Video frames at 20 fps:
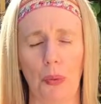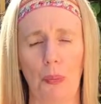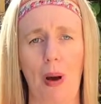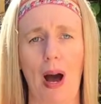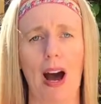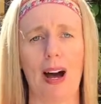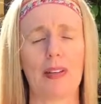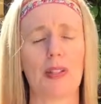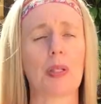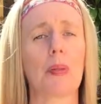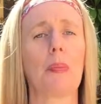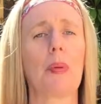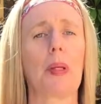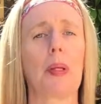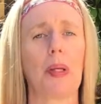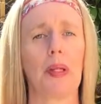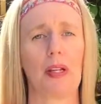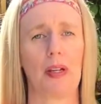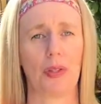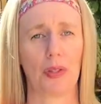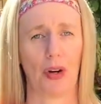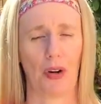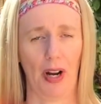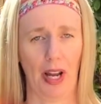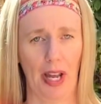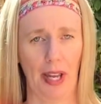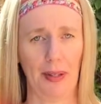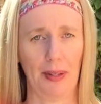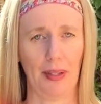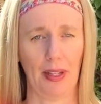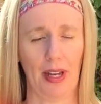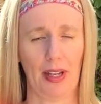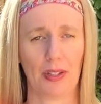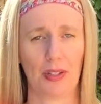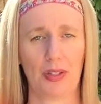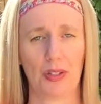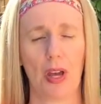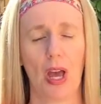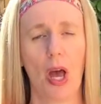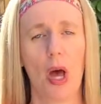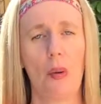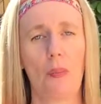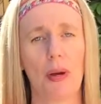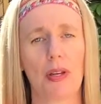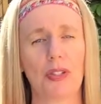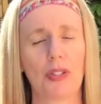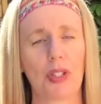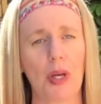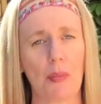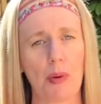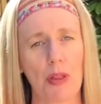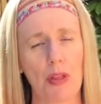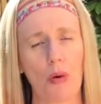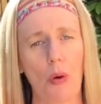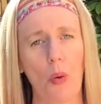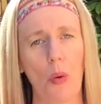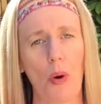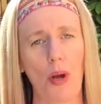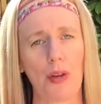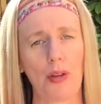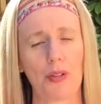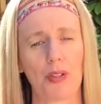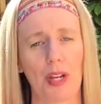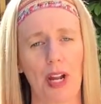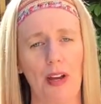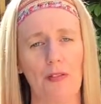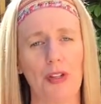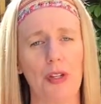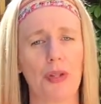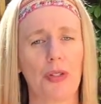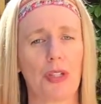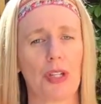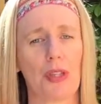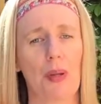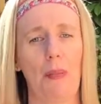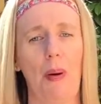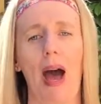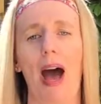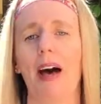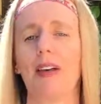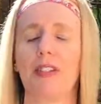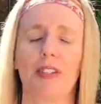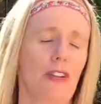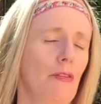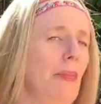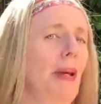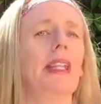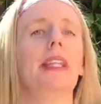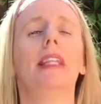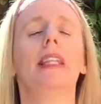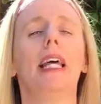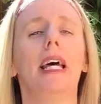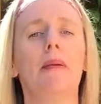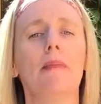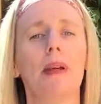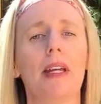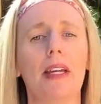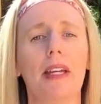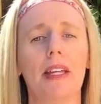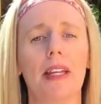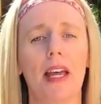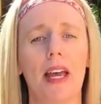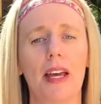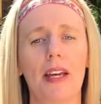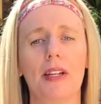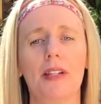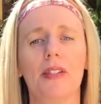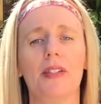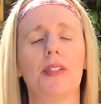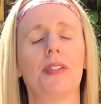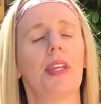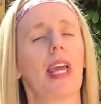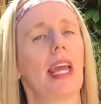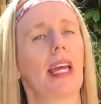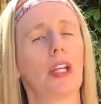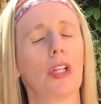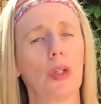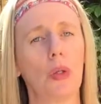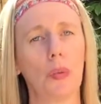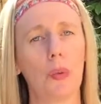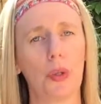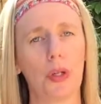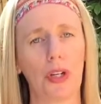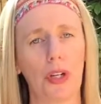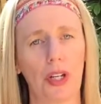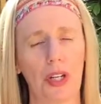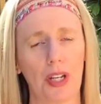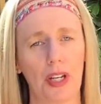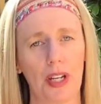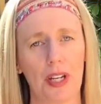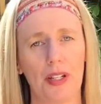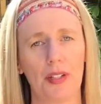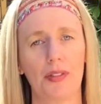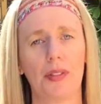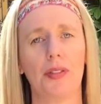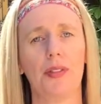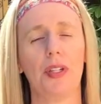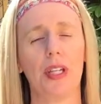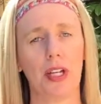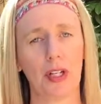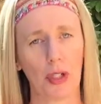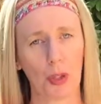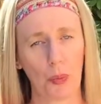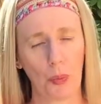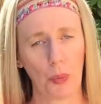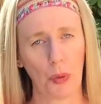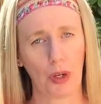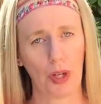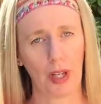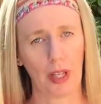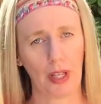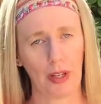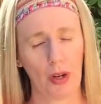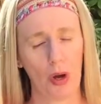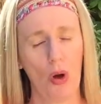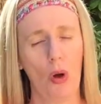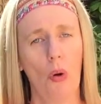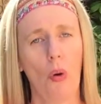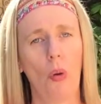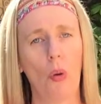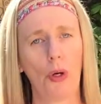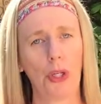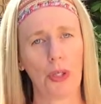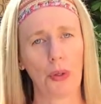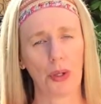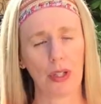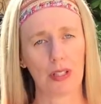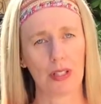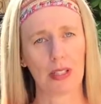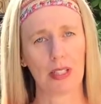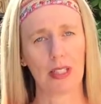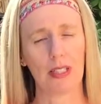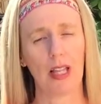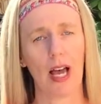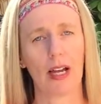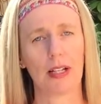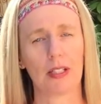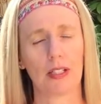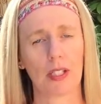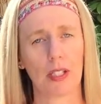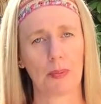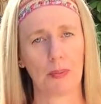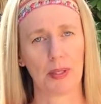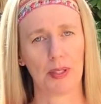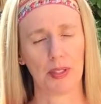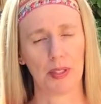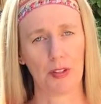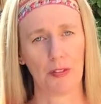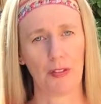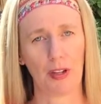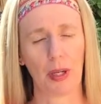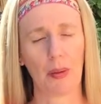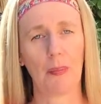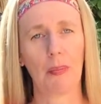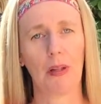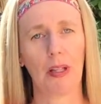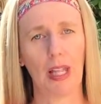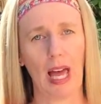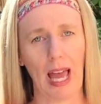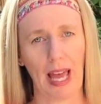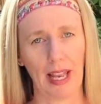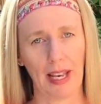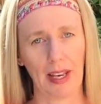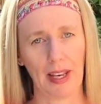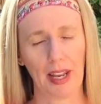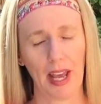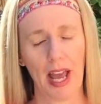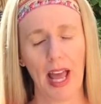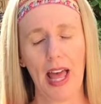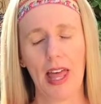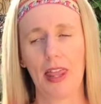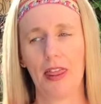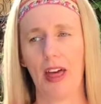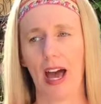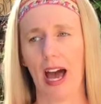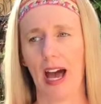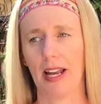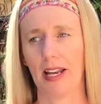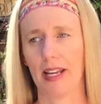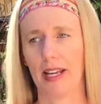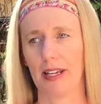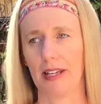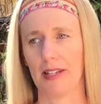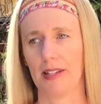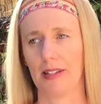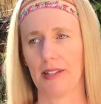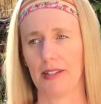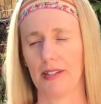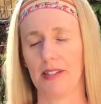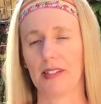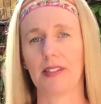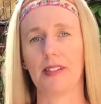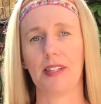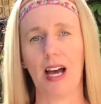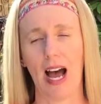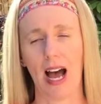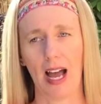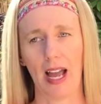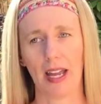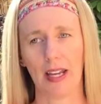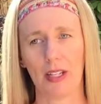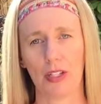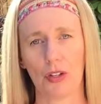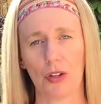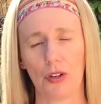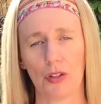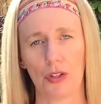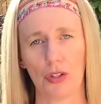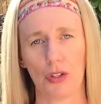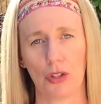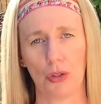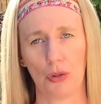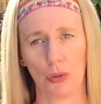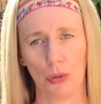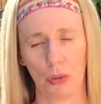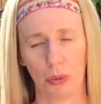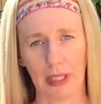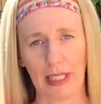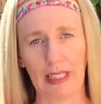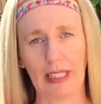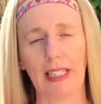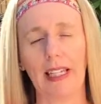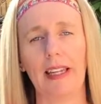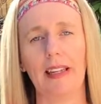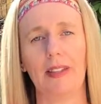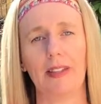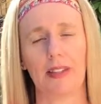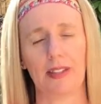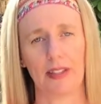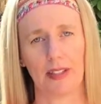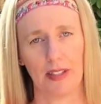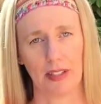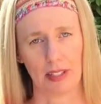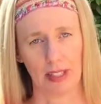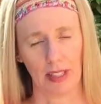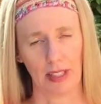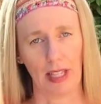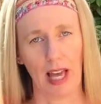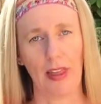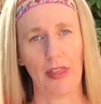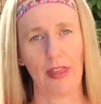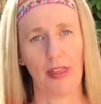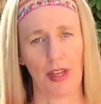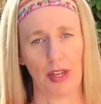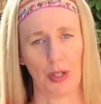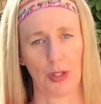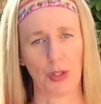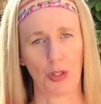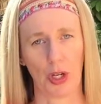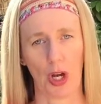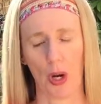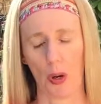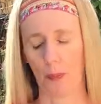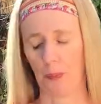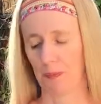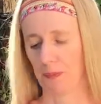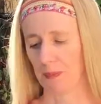the possibilities are endless. But some of the oils that I've used in the past have been lemon, sandalwood, cedar wood, or you can select a specific blend that is designed to release and to let things go.